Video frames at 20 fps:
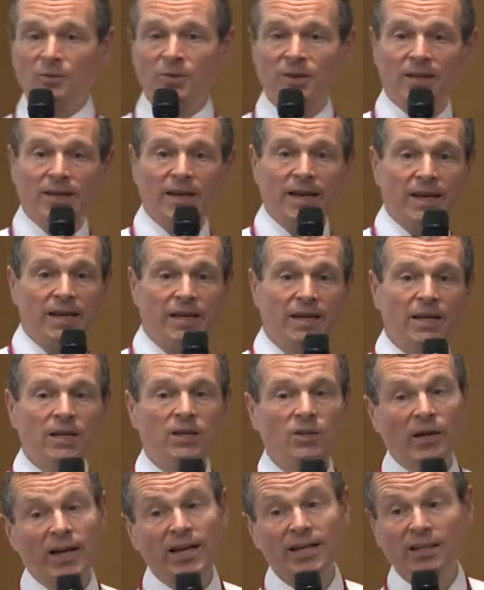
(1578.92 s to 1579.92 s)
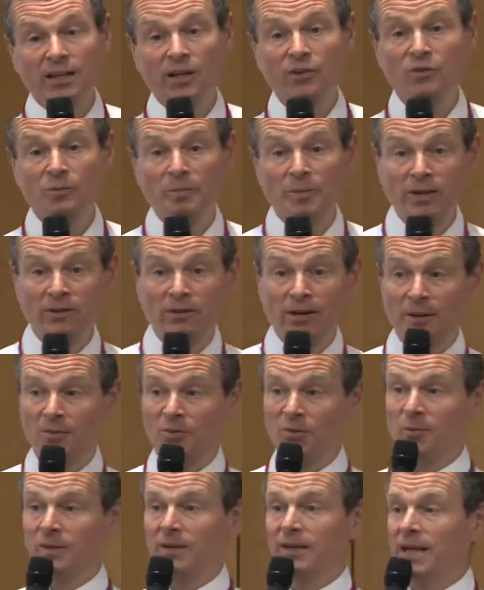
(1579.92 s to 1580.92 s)
per day to 800
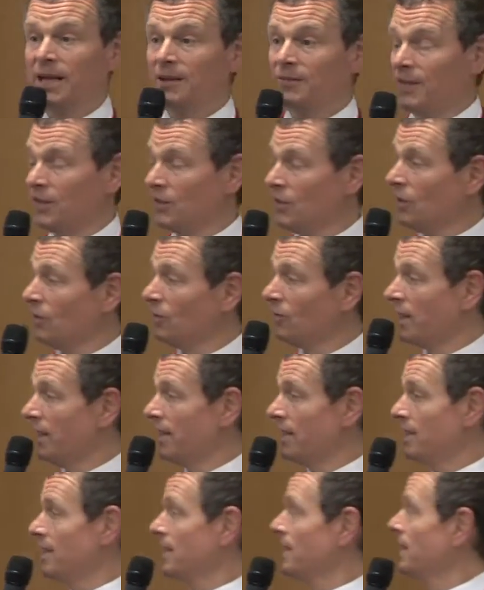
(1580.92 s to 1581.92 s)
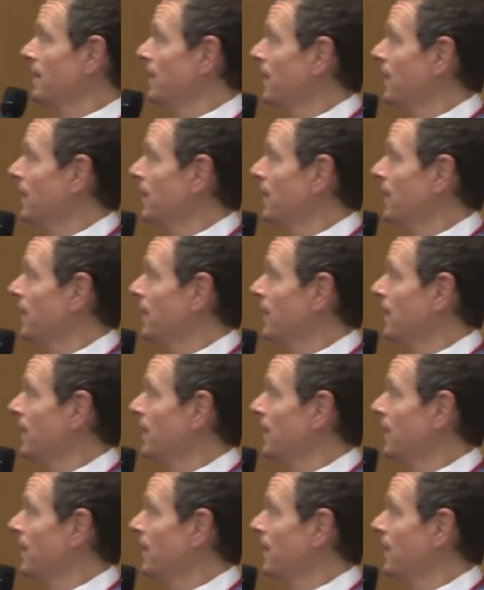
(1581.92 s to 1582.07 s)
milligrams per day if it's tolerated,